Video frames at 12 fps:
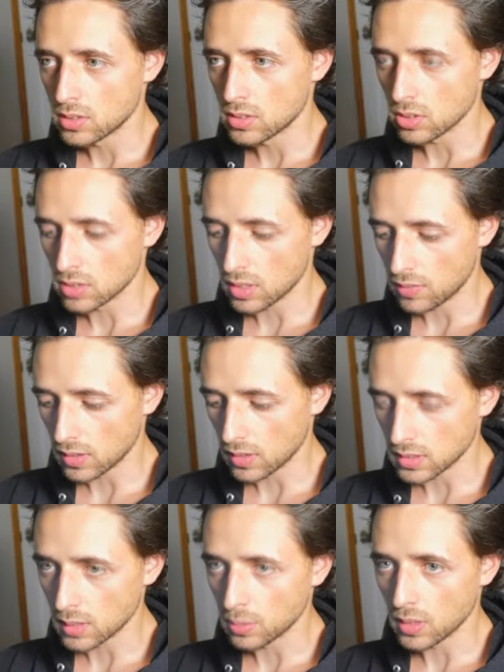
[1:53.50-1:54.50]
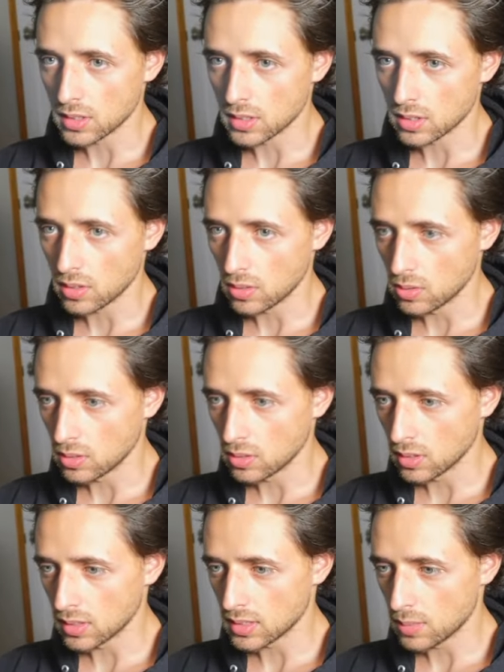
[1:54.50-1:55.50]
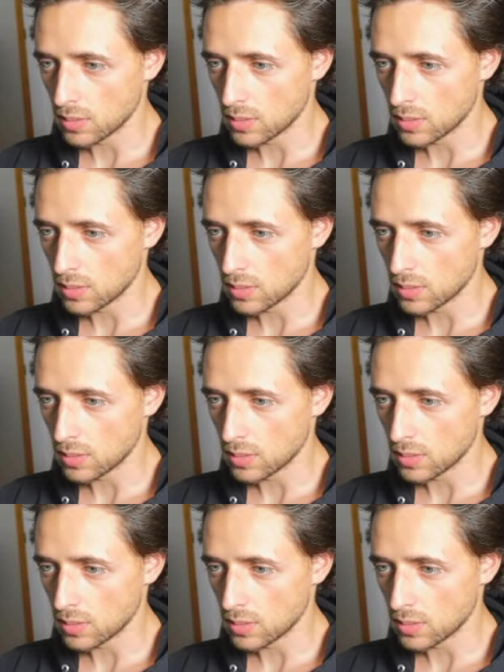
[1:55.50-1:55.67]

say, for example, I just go to Google and I type in